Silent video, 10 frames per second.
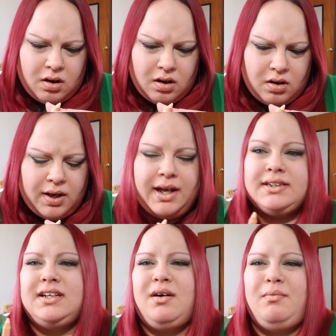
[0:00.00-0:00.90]
Okay, it's
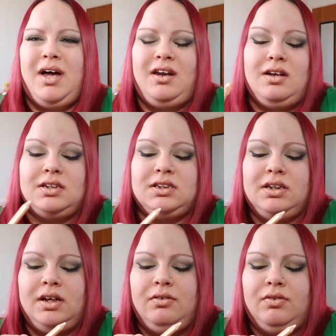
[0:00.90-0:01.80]
not matte. It has like
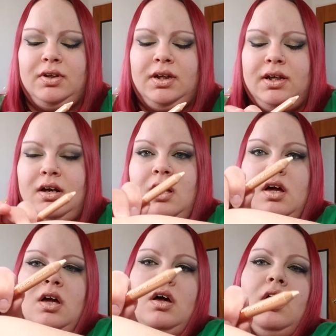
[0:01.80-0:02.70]
a really like,
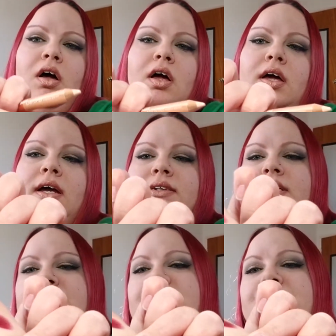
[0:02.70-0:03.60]
it has like a
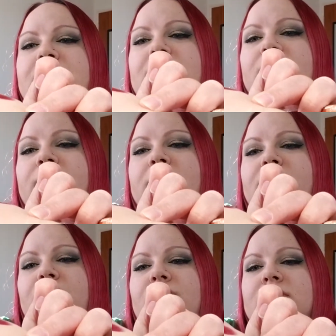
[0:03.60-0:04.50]
sheen to it, if
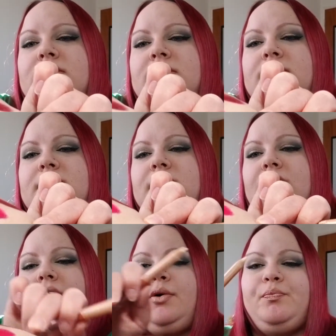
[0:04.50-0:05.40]
you can see
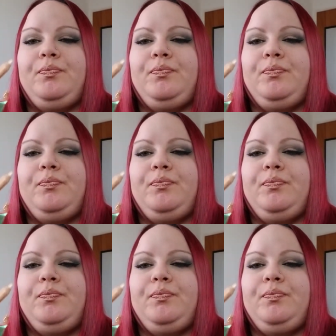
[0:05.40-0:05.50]
that.